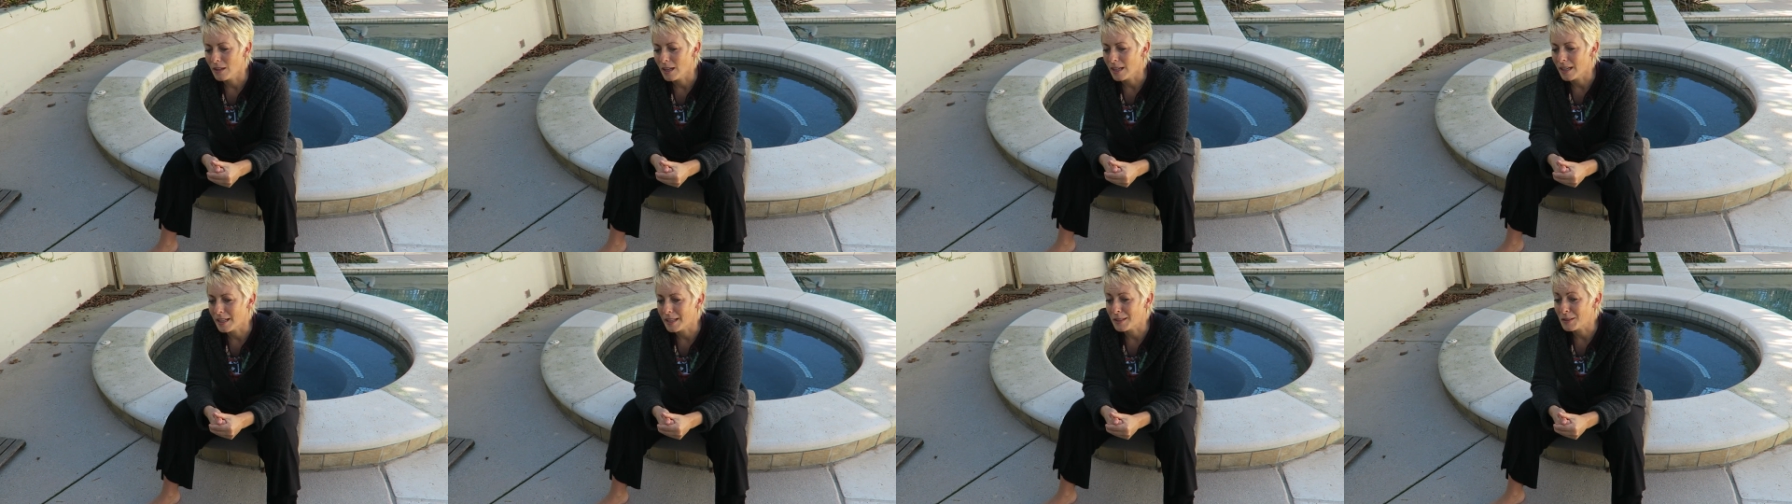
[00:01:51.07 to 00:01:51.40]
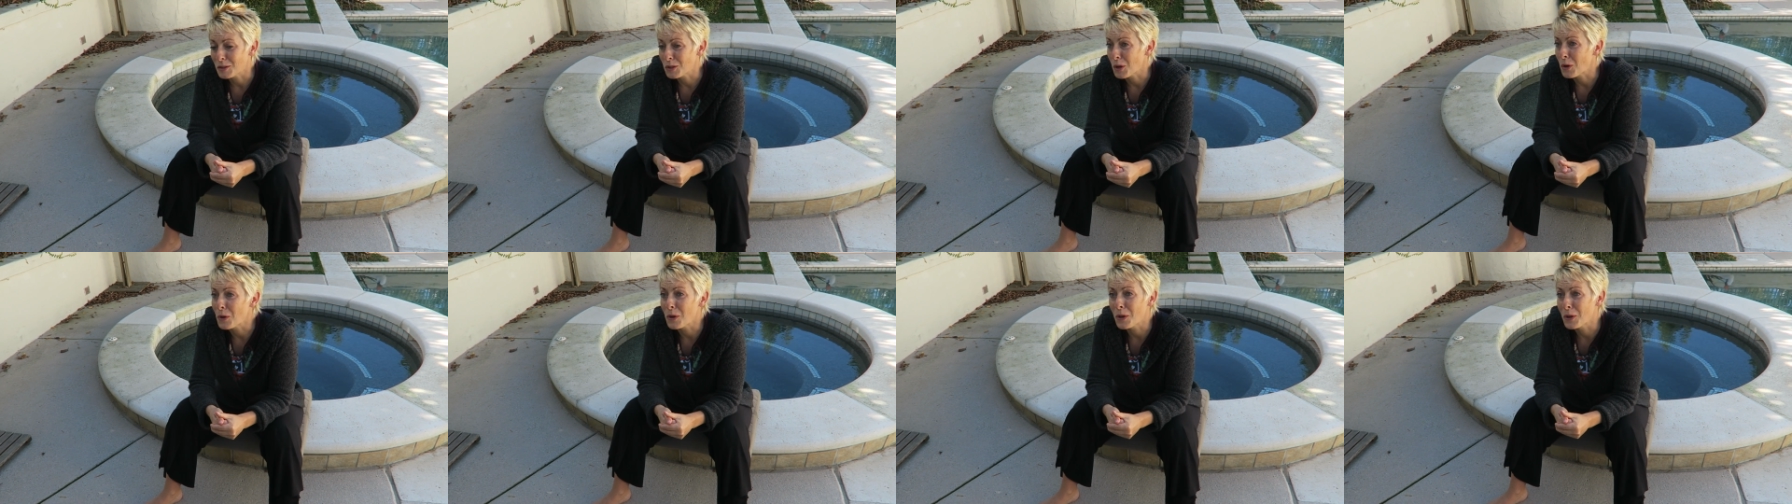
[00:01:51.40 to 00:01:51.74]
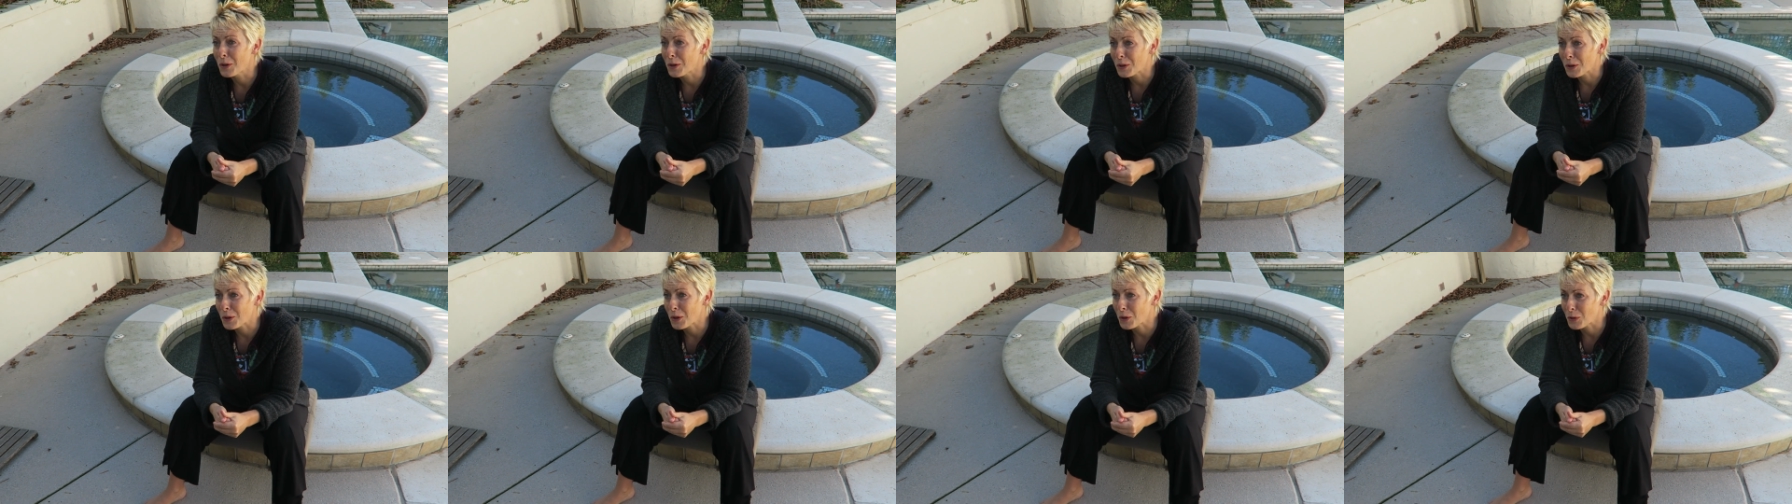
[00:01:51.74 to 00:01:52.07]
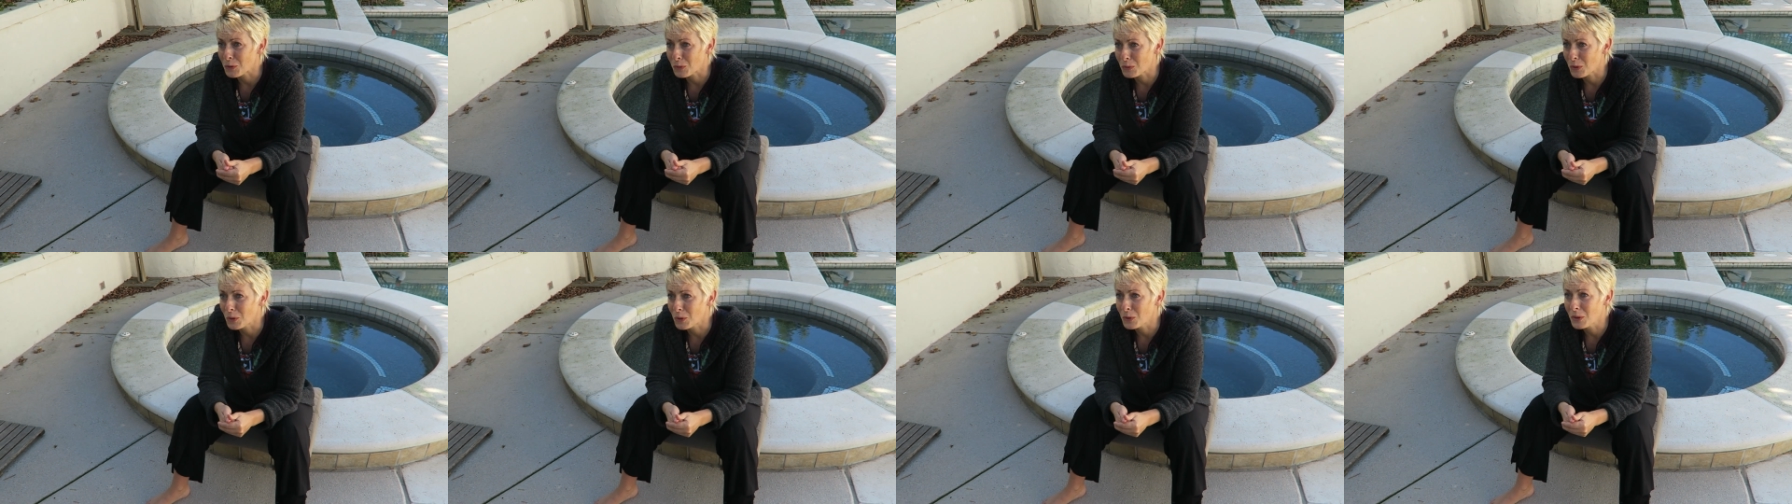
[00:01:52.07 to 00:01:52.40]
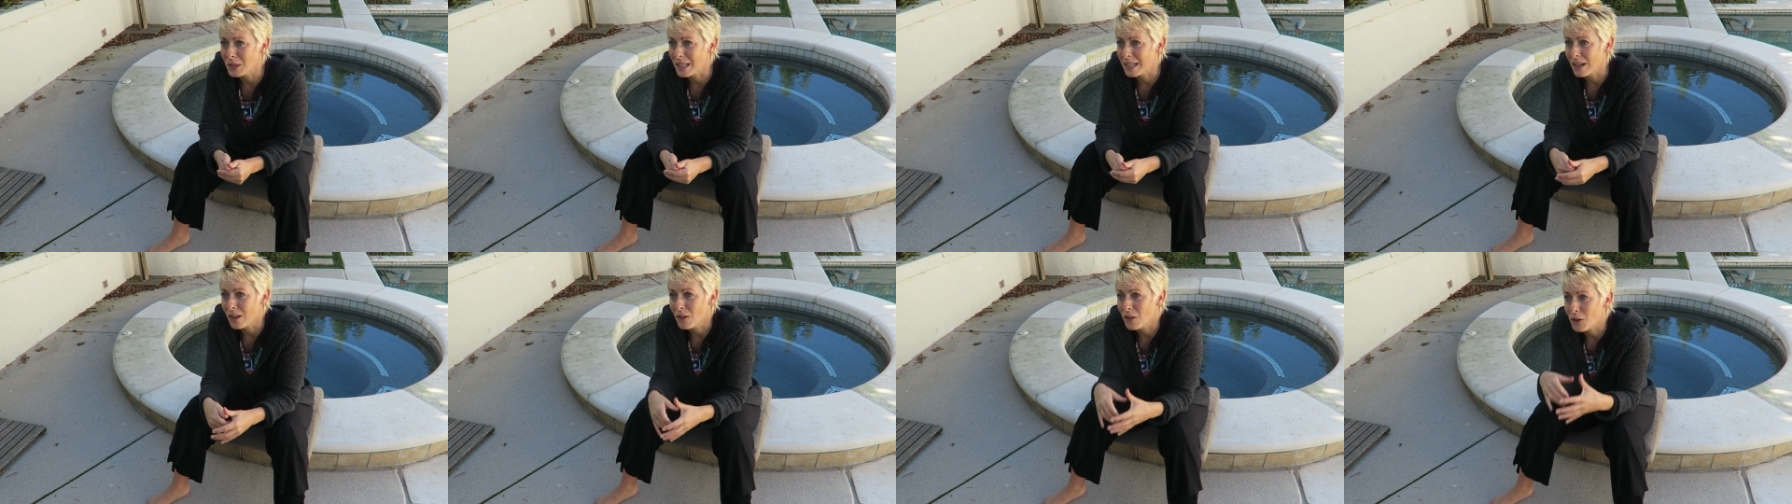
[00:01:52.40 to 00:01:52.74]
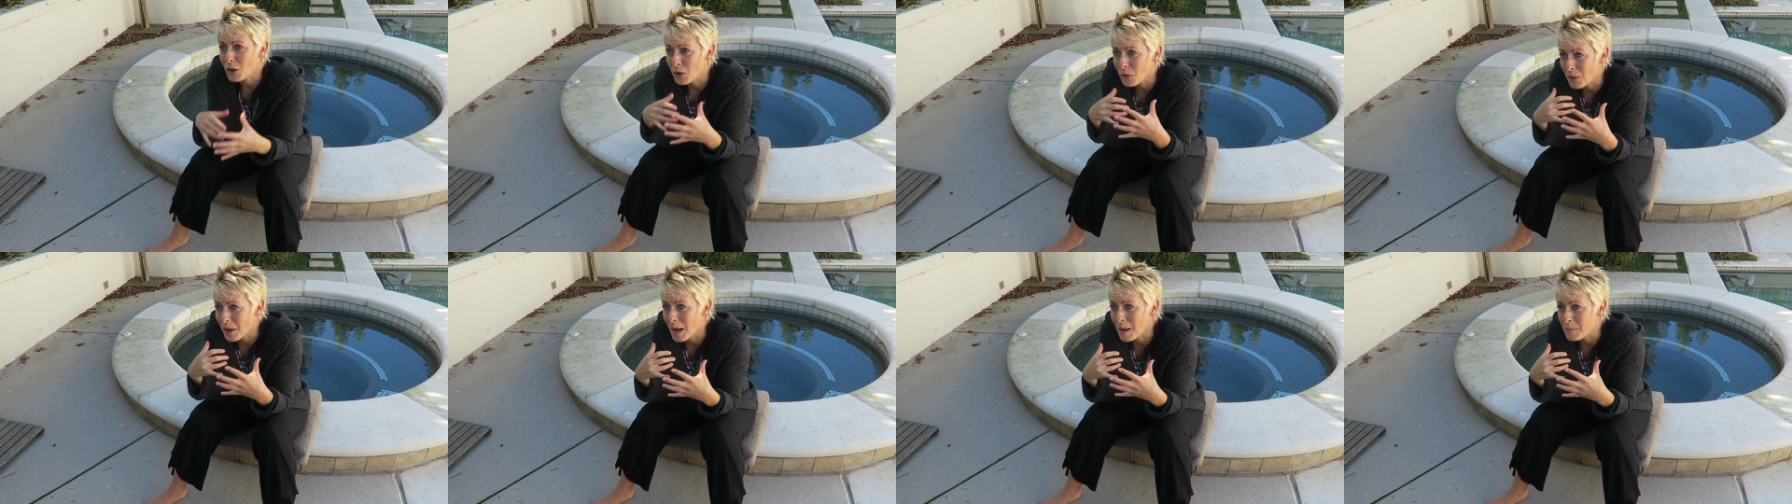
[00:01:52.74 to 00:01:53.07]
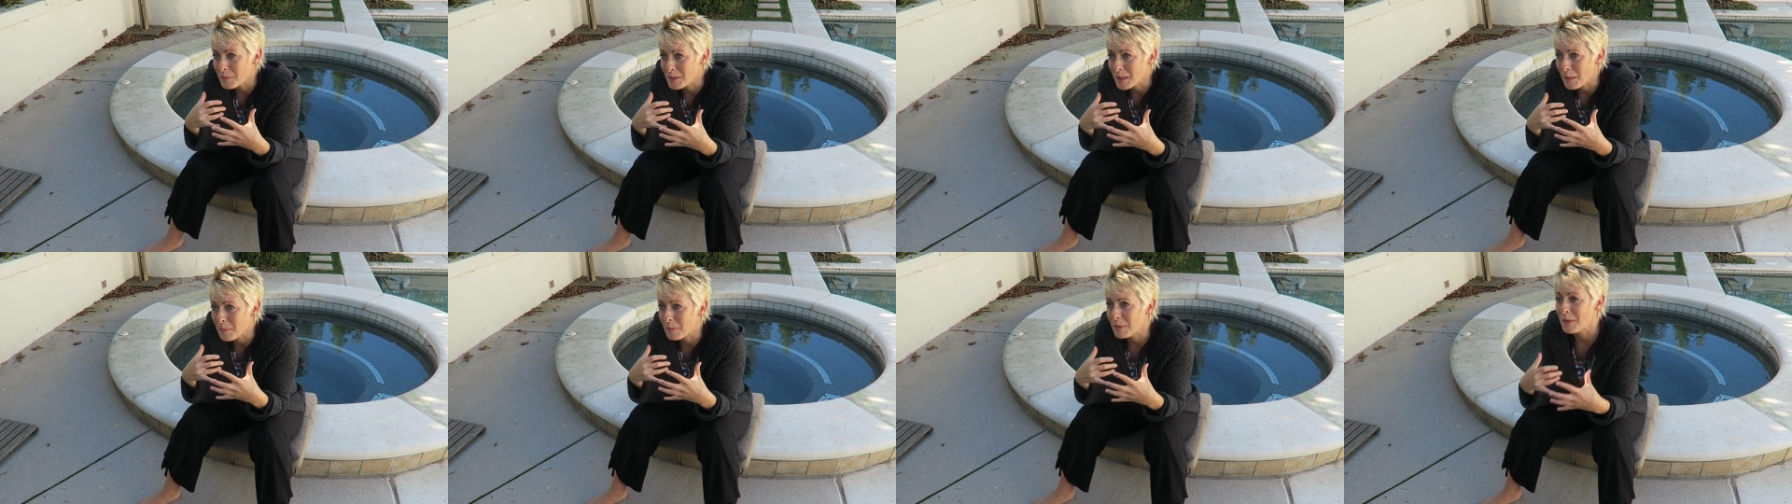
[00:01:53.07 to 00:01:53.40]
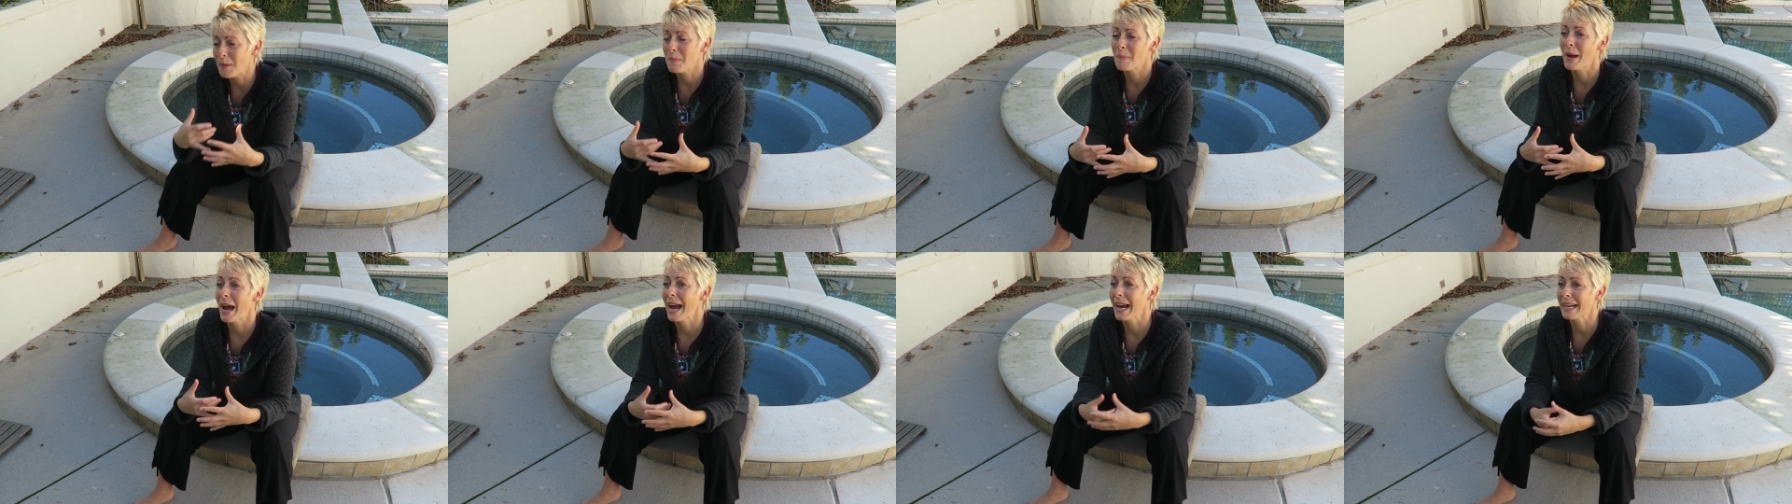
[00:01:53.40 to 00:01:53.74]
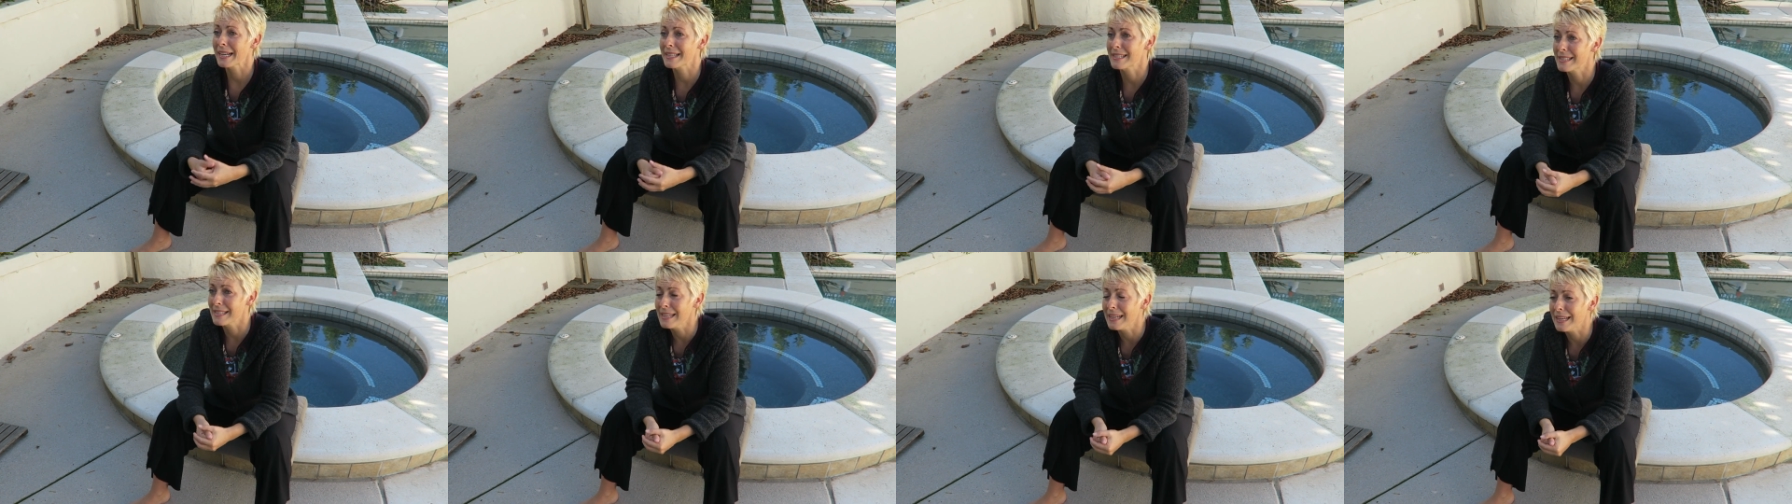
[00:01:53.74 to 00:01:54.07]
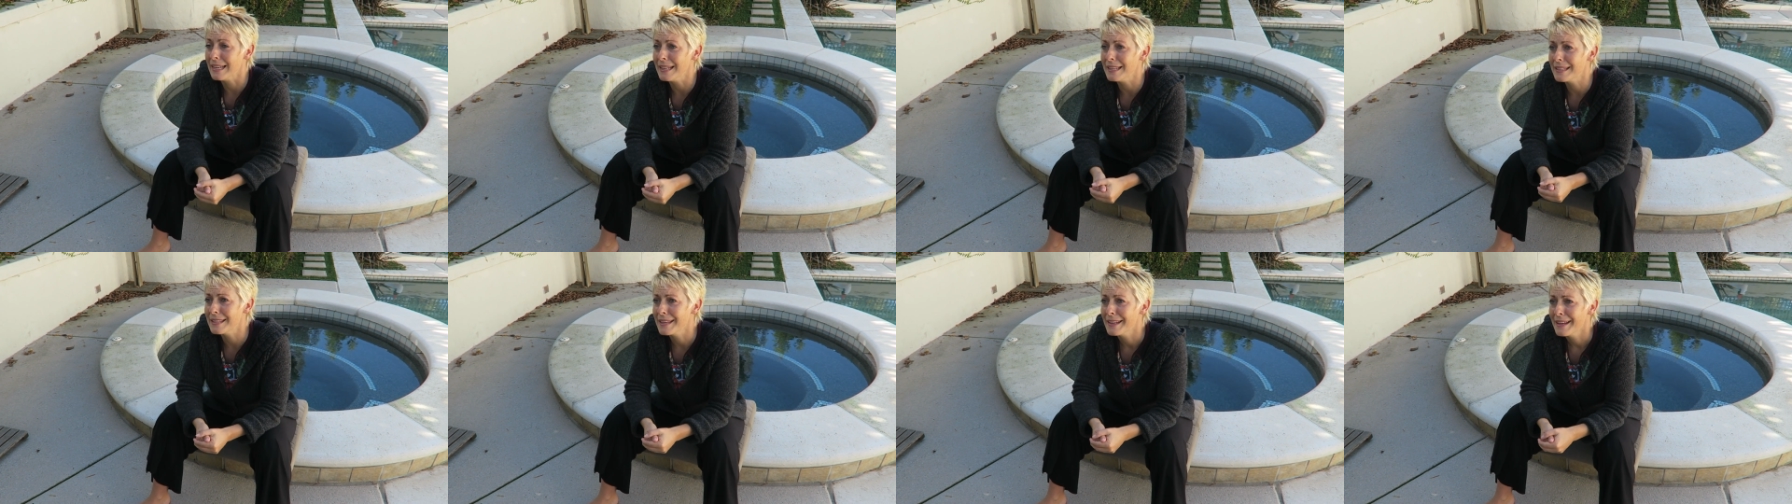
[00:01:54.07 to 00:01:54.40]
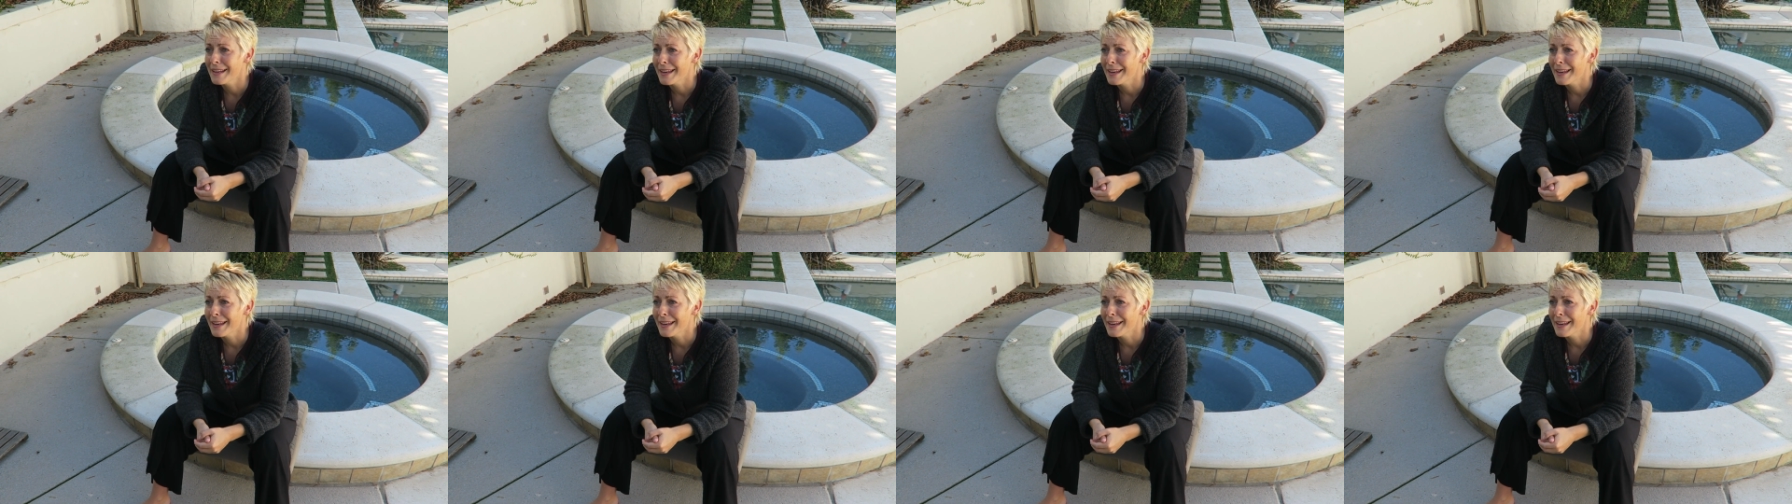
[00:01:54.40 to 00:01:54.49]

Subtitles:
Toyota Corolla all cramped up in the back seat